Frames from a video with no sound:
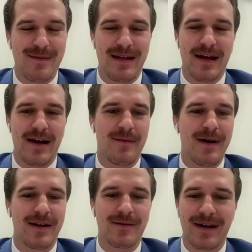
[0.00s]
mean,
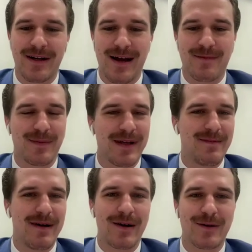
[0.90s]
my grandpa
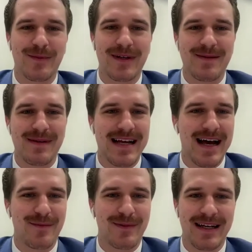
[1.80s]
played, my uncle played, my
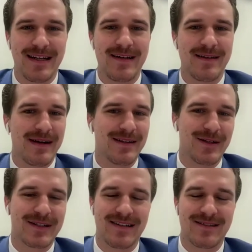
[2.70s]
dad played, my
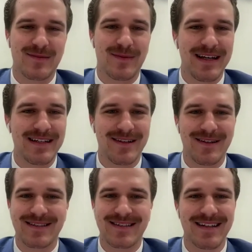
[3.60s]
little cousins played.
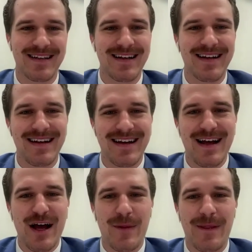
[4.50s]
I
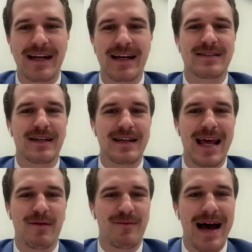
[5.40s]
think it's a
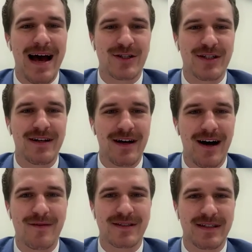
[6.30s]
game of passion.
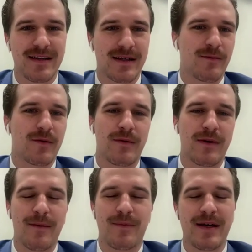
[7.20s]
Obviously, I think
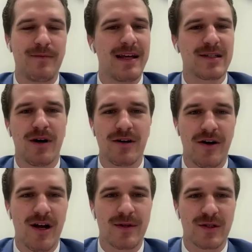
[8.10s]
I played baseball
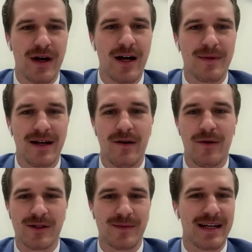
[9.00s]
growing up as well, but I
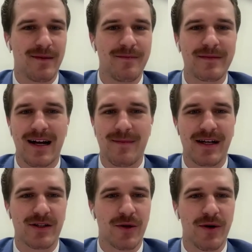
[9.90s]
ultimately had to kind of
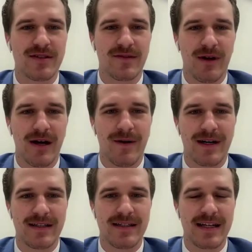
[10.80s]
make a choice of what I
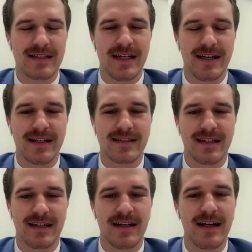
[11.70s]
wanted to take serious,
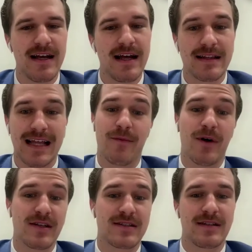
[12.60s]
and
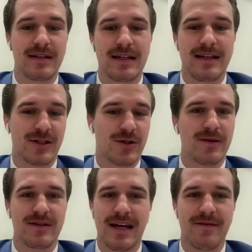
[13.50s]
that
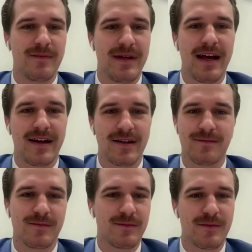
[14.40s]
choice was given to me. I could have
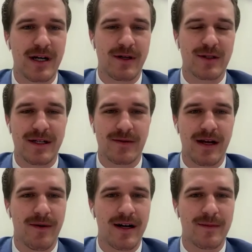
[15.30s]
pretty much picked what
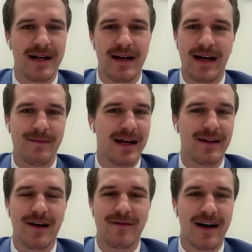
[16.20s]
I wanted, but I mean, I
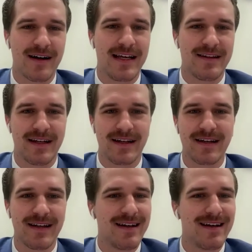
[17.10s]
love hockey. I think
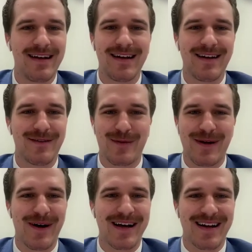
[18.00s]

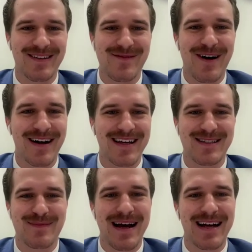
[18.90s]
we all kind of love hockey.
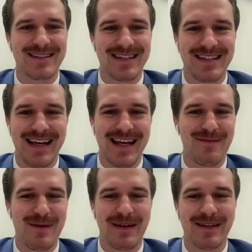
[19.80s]
It's a passionate
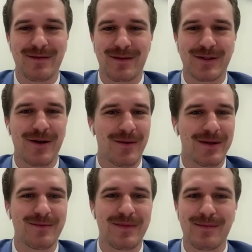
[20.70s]
game. I mean, for
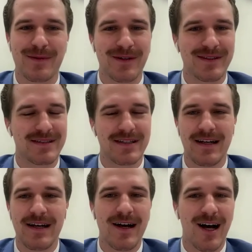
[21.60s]
strong-willed people, it's
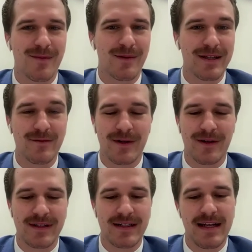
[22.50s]

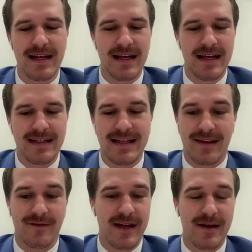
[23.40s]
unbelievable. And yeah,
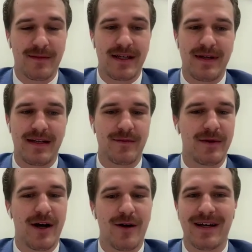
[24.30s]
the family. I mean,
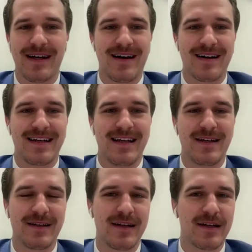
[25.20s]
we all play hockey,
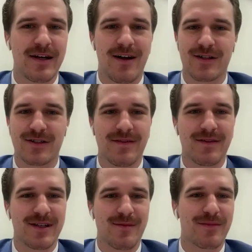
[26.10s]
college level,
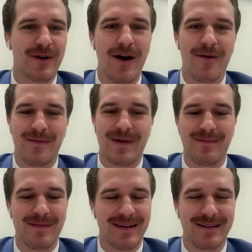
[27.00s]
some pro. I
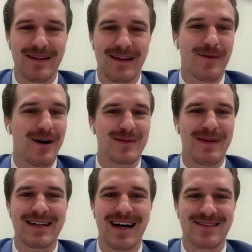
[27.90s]
mean, I like watching
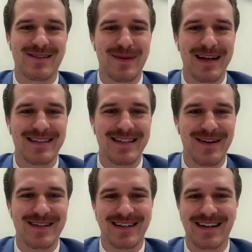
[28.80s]
my cousins play too,
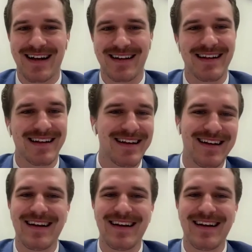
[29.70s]
as they're kind of like